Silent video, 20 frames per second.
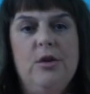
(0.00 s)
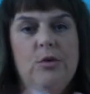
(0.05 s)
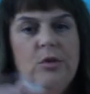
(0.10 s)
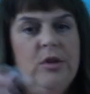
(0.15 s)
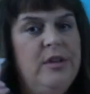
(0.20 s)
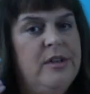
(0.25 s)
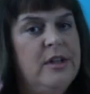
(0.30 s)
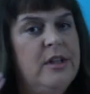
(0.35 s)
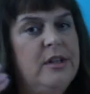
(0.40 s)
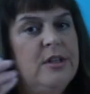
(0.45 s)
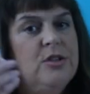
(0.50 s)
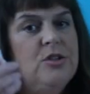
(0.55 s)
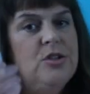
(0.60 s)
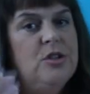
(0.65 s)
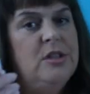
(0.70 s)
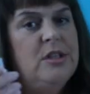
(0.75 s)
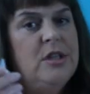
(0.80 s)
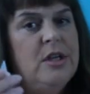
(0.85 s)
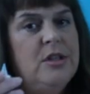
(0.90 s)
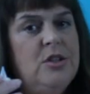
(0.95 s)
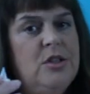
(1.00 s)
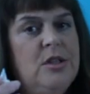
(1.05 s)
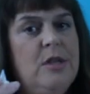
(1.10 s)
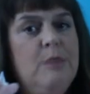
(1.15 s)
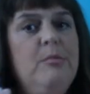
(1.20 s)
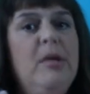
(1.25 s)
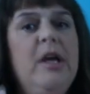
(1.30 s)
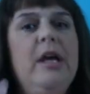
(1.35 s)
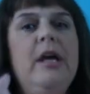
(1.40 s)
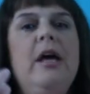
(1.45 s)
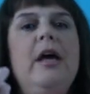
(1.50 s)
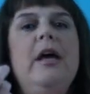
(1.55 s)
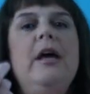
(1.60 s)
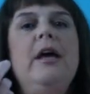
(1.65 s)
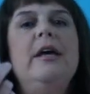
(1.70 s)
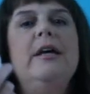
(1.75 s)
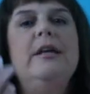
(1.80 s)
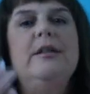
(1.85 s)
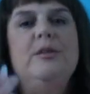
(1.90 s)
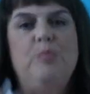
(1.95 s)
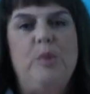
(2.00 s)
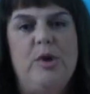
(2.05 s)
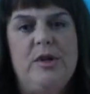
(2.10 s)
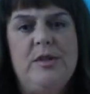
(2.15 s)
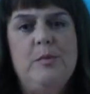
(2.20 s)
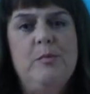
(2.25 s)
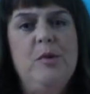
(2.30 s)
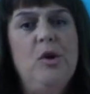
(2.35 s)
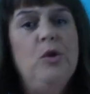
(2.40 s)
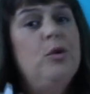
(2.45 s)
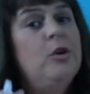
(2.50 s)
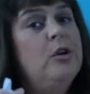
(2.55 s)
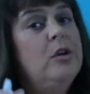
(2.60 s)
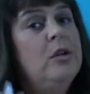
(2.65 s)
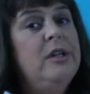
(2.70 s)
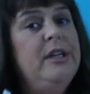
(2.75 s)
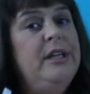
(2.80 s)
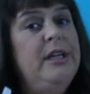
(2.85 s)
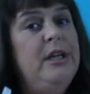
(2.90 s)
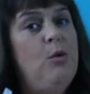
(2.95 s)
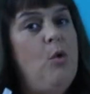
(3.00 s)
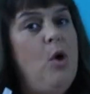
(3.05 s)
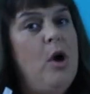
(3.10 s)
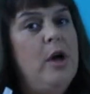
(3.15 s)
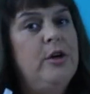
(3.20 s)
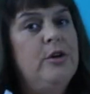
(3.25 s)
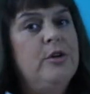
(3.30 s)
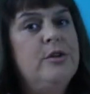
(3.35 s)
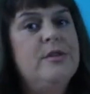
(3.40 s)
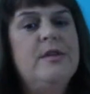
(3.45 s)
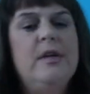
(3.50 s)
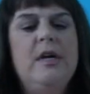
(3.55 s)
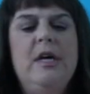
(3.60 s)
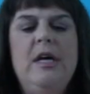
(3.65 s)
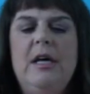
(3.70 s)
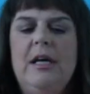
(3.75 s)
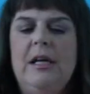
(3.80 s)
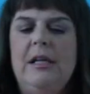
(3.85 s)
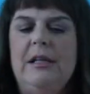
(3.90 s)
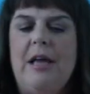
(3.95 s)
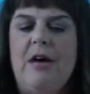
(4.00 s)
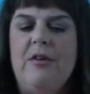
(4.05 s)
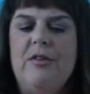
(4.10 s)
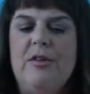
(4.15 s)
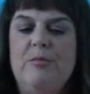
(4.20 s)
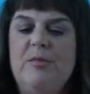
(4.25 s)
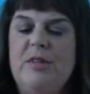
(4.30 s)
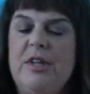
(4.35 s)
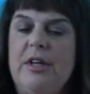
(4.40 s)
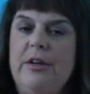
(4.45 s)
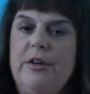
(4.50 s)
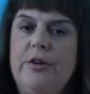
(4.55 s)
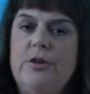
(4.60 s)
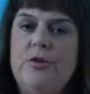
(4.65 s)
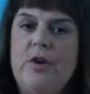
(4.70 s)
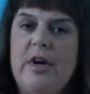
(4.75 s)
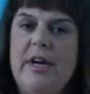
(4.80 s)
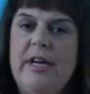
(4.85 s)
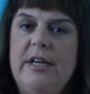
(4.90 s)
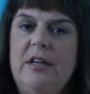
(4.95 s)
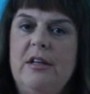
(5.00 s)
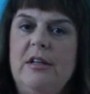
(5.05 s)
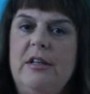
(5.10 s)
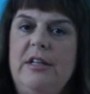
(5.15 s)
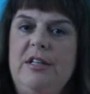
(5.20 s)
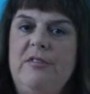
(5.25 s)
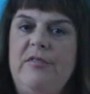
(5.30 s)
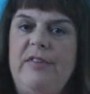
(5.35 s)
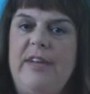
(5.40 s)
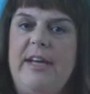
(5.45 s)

the only thing that should touch them is breast milk or cleaning waters. Allow them to air dry on a clean